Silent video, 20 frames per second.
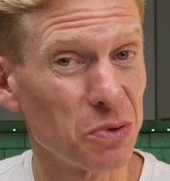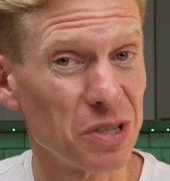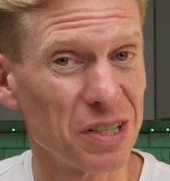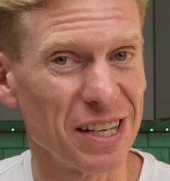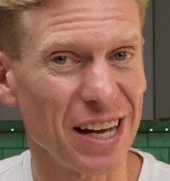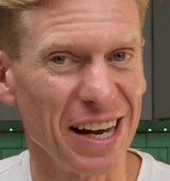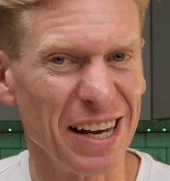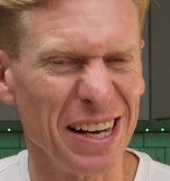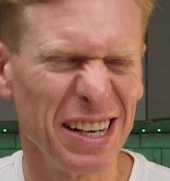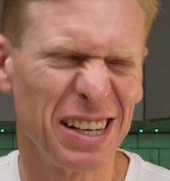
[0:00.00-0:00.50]

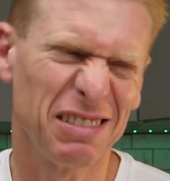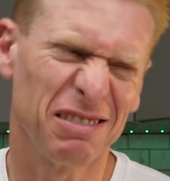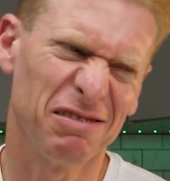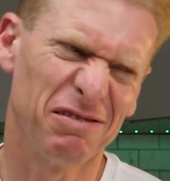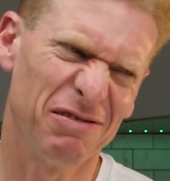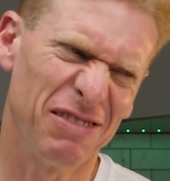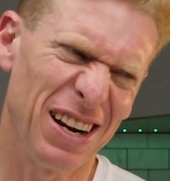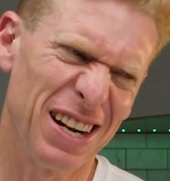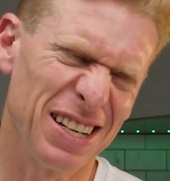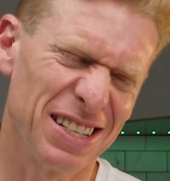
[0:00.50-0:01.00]
steak,
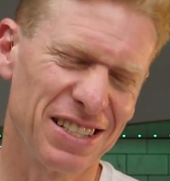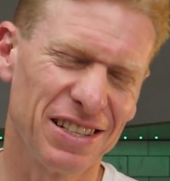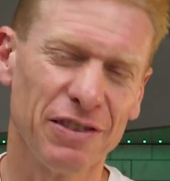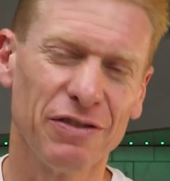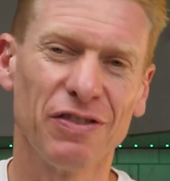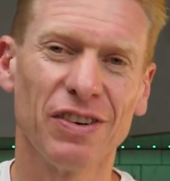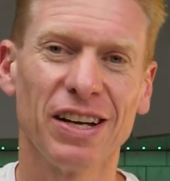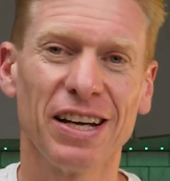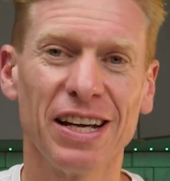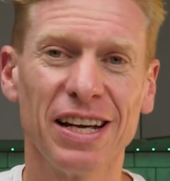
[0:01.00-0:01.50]

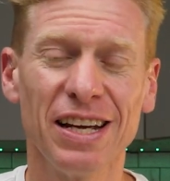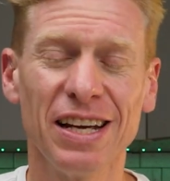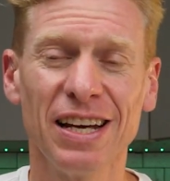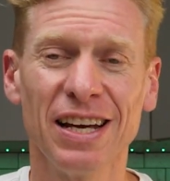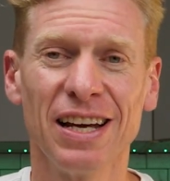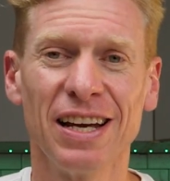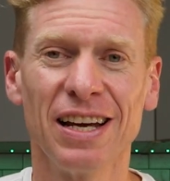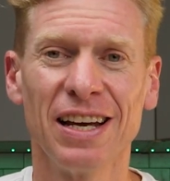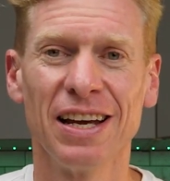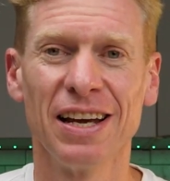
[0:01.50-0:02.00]
relatively,
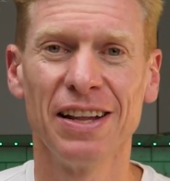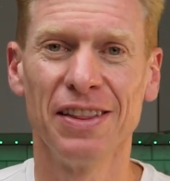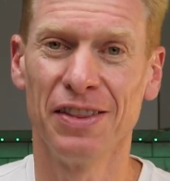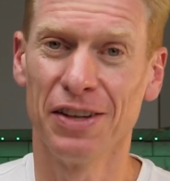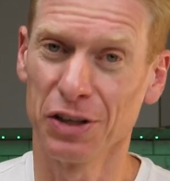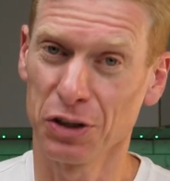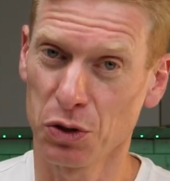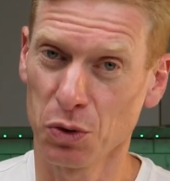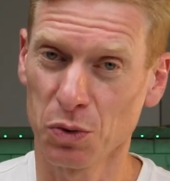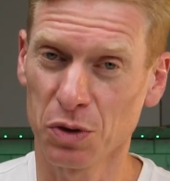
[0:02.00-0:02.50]

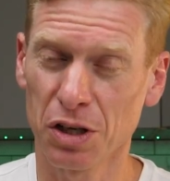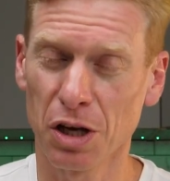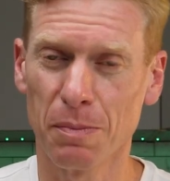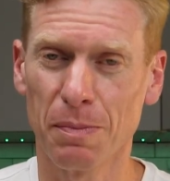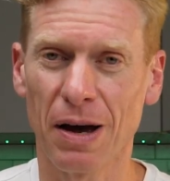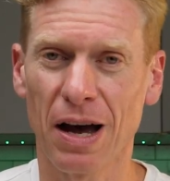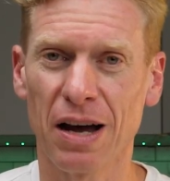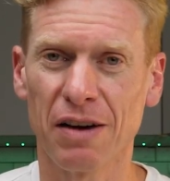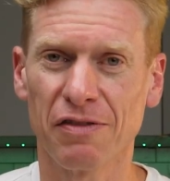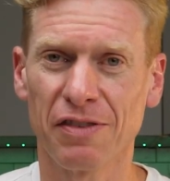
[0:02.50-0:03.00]
that's also
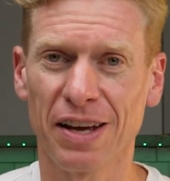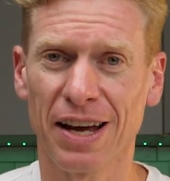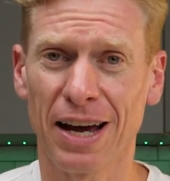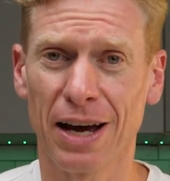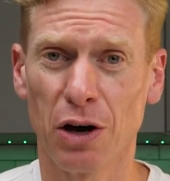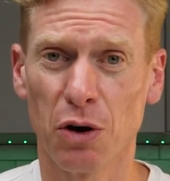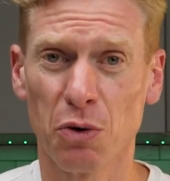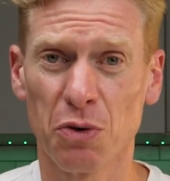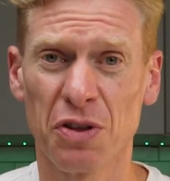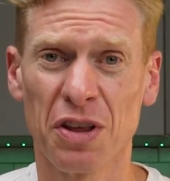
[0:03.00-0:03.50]
bad for your
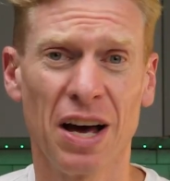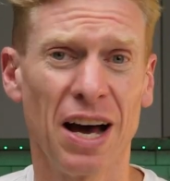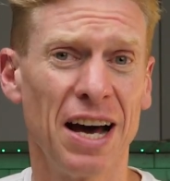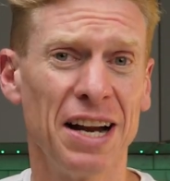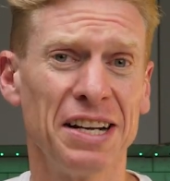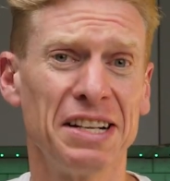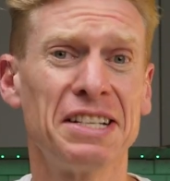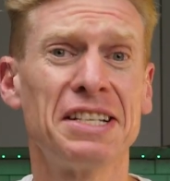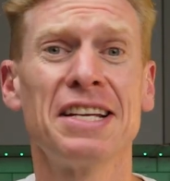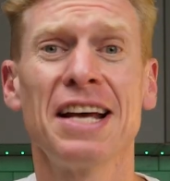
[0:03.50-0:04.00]
health
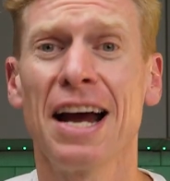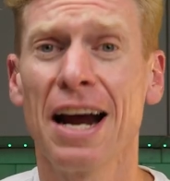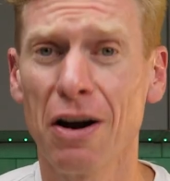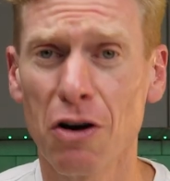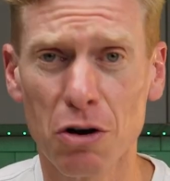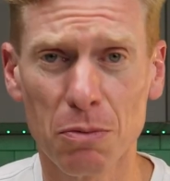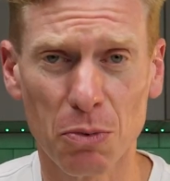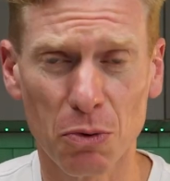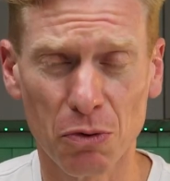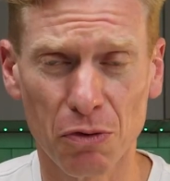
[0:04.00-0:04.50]
and
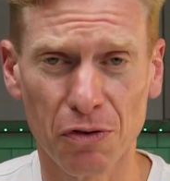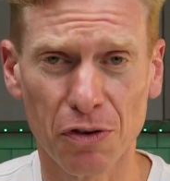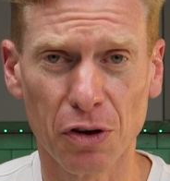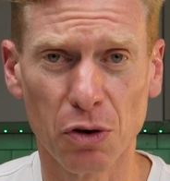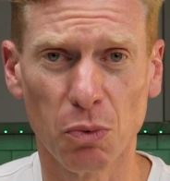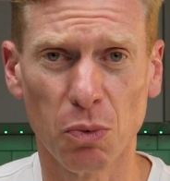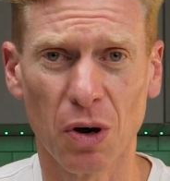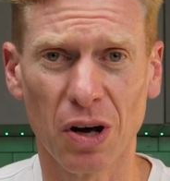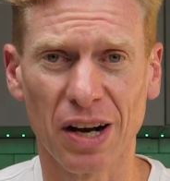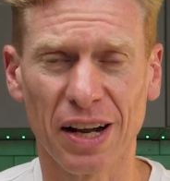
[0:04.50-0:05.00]
terrible for
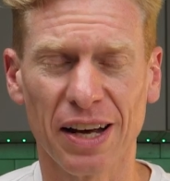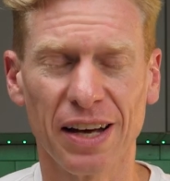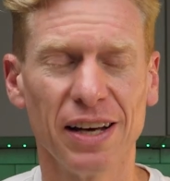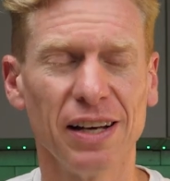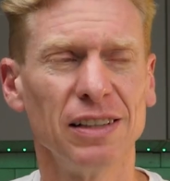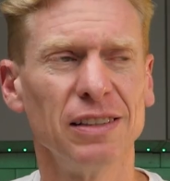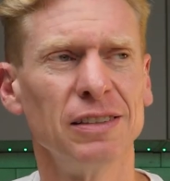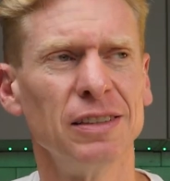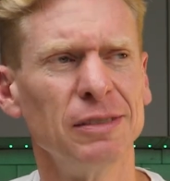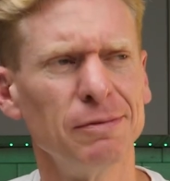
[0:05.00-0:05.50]
your
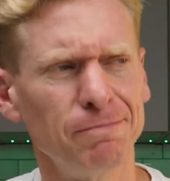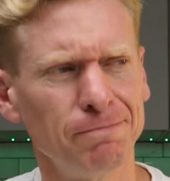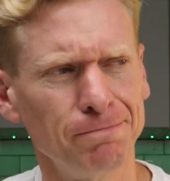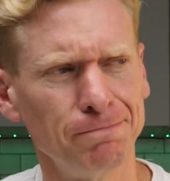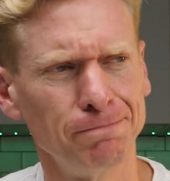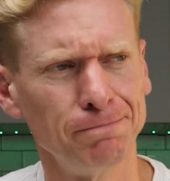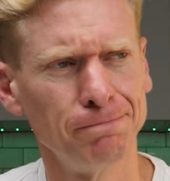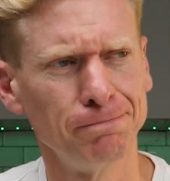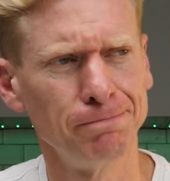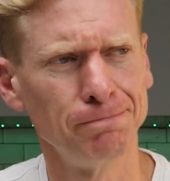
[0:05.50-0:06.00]
wallet.
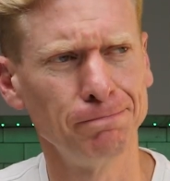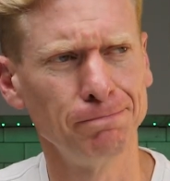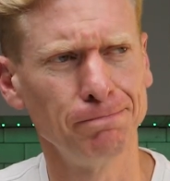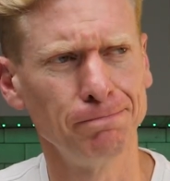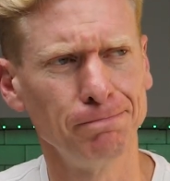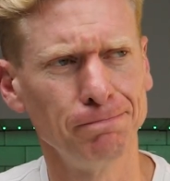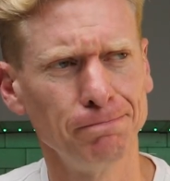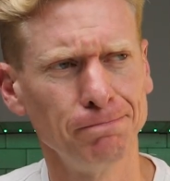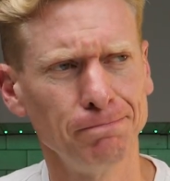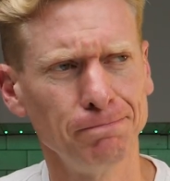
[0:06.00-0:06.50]

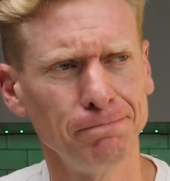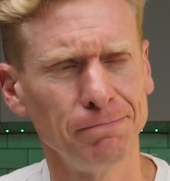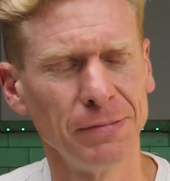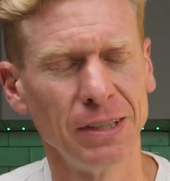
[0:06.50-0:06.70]
And